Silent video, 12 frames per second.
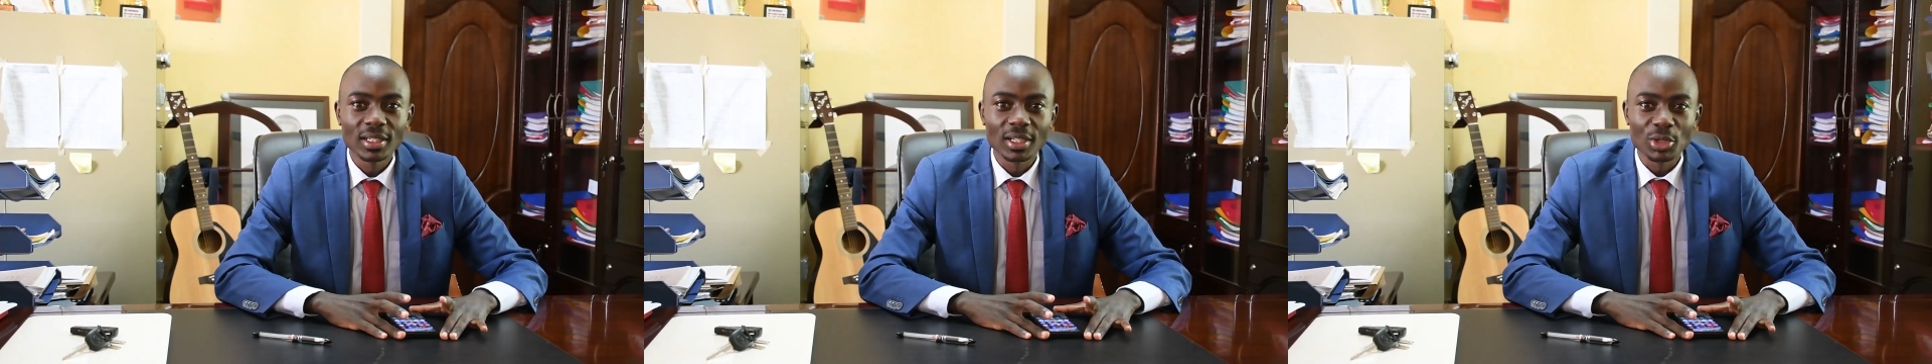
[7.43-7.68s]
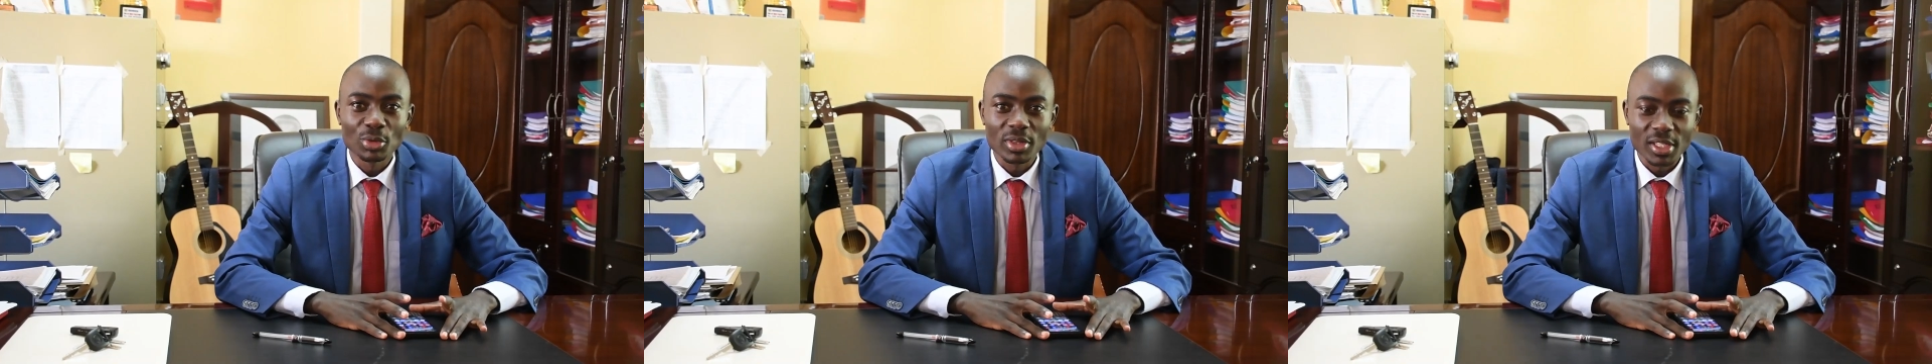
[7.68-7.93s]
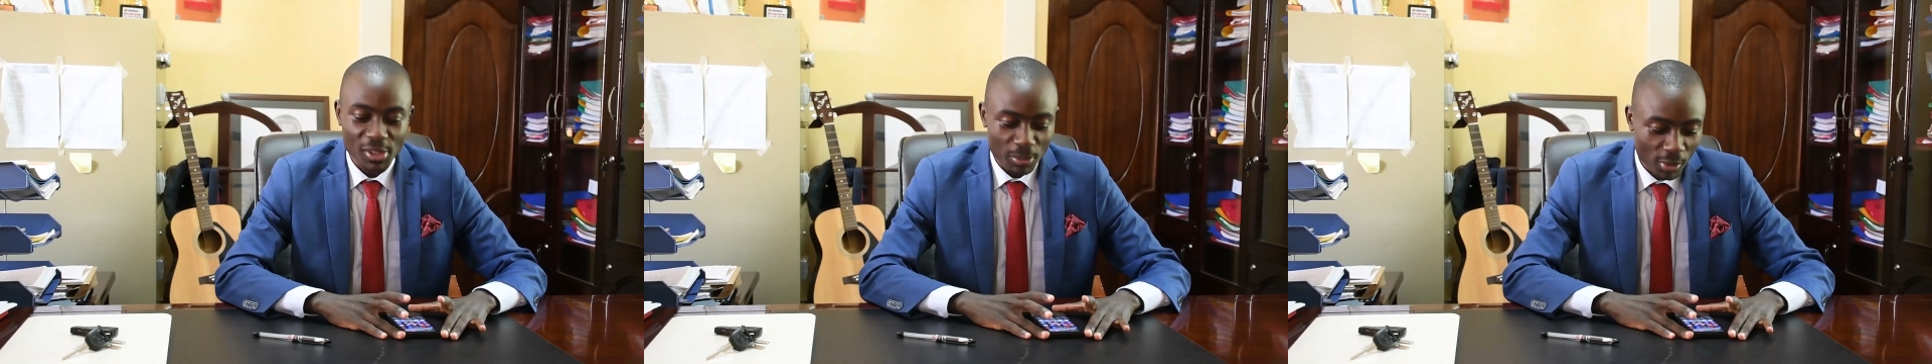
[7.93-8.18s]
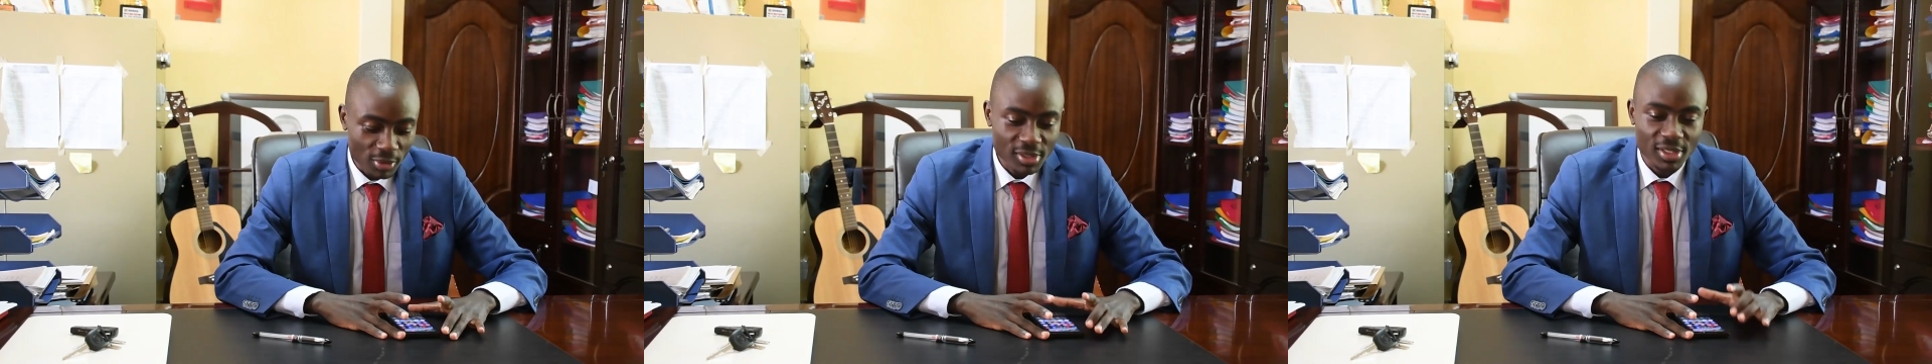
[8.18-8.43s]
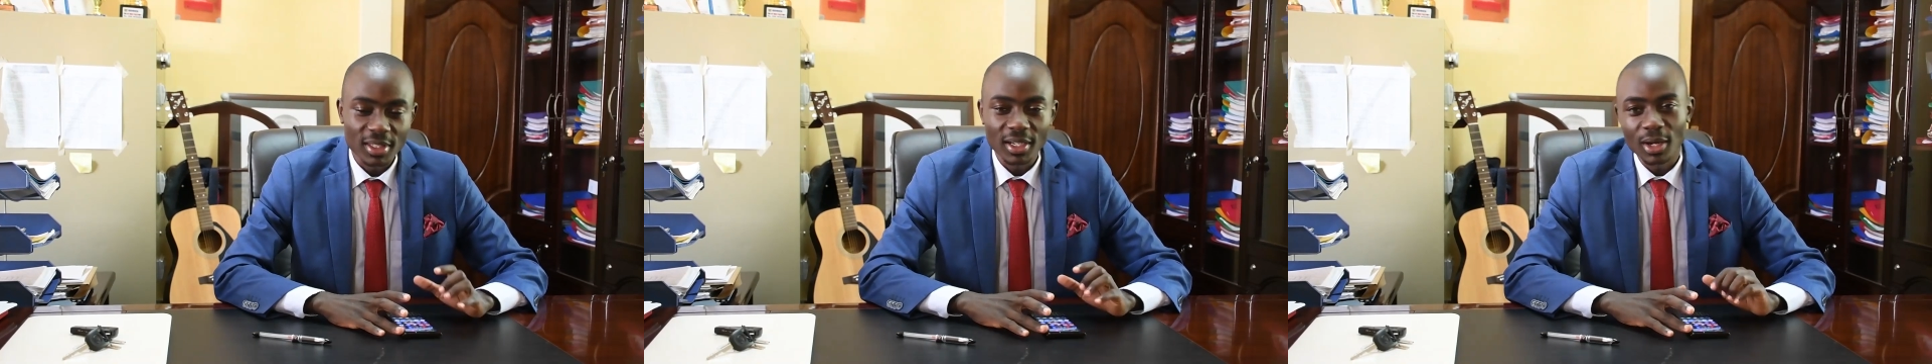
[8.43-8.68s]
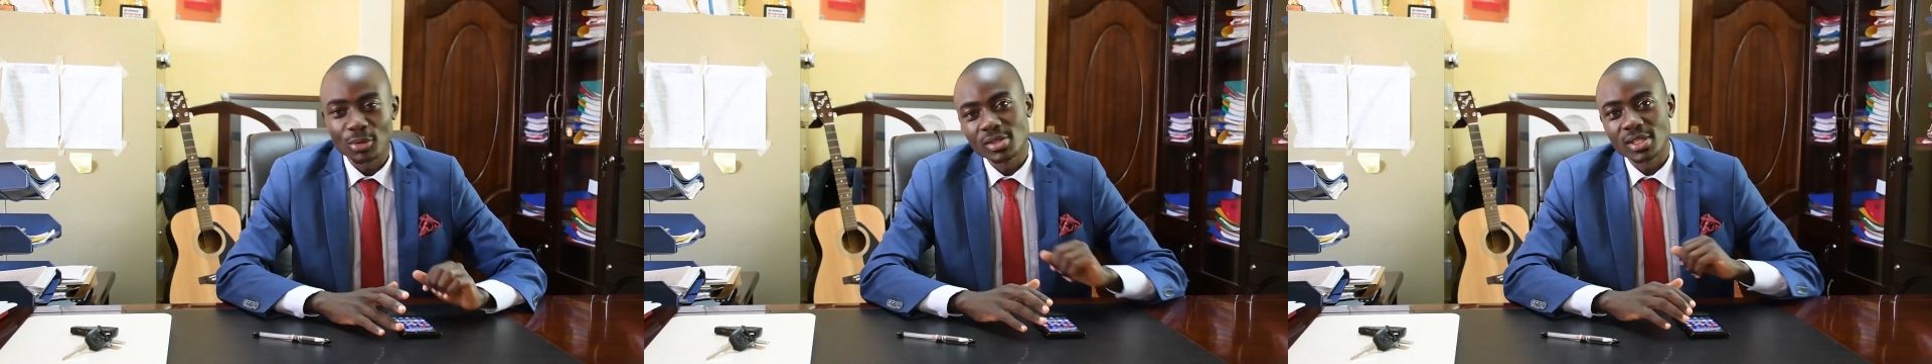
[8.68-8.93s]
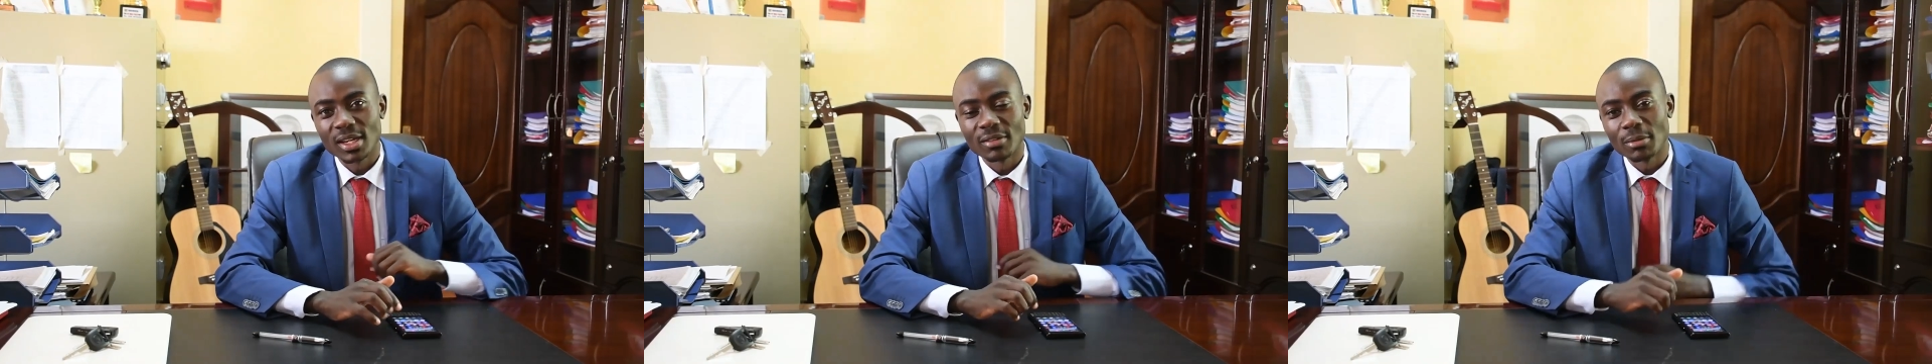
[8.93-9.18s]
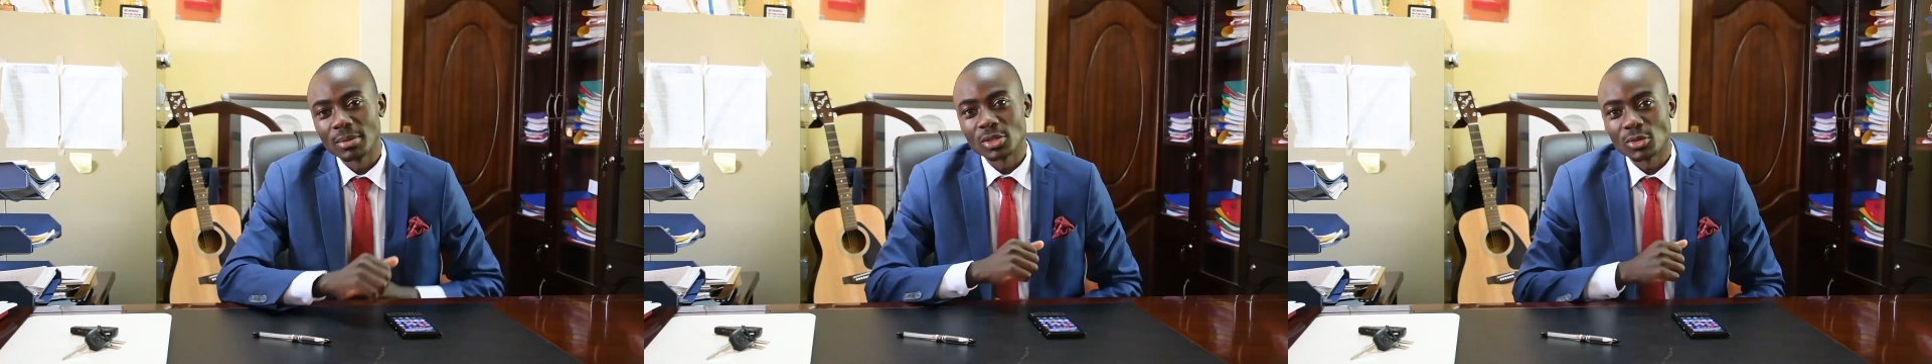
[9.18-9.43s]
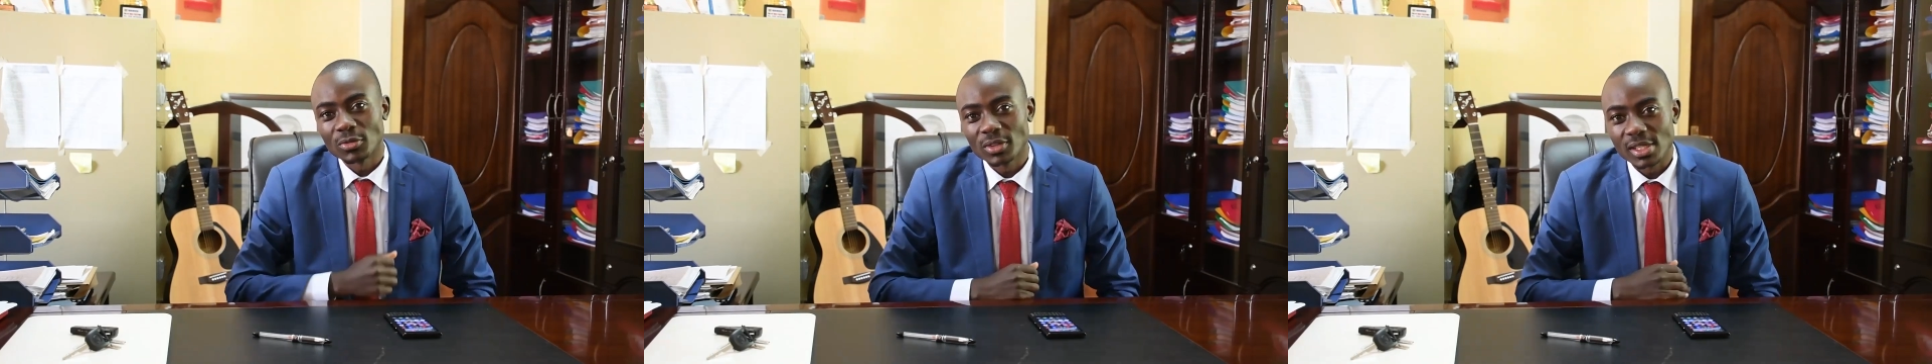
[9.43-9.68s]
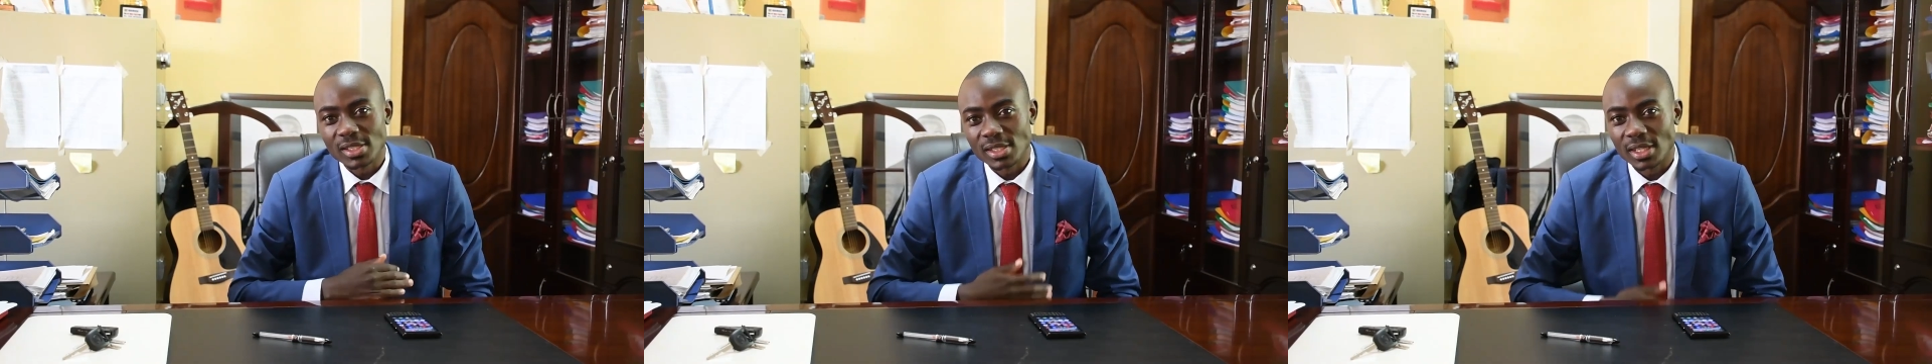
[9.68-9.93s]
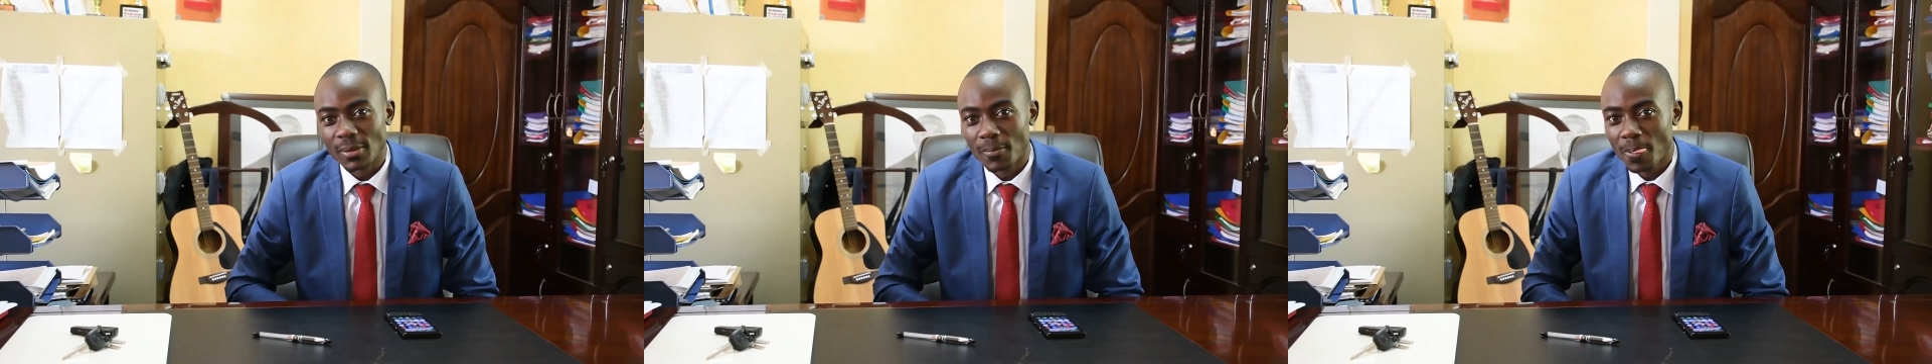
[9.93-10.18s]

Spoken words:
Youth and Sports in the County Government of Kisii.